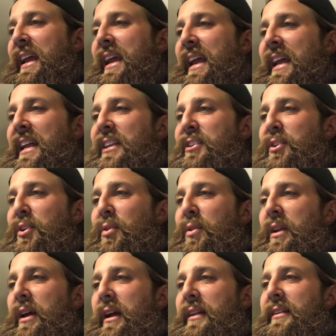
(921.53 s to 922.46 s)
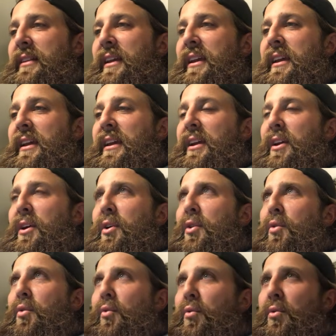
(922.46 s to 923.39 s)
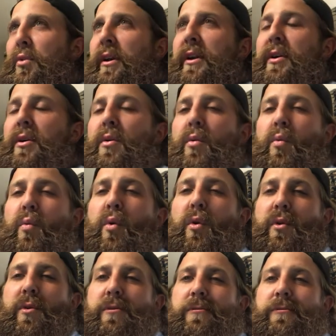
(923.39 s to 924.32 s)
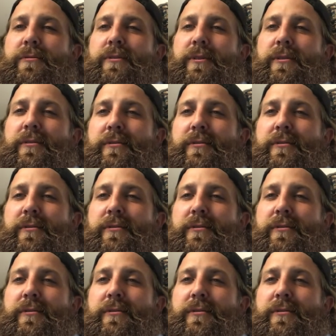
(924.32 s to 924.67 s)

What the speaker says: into like the real world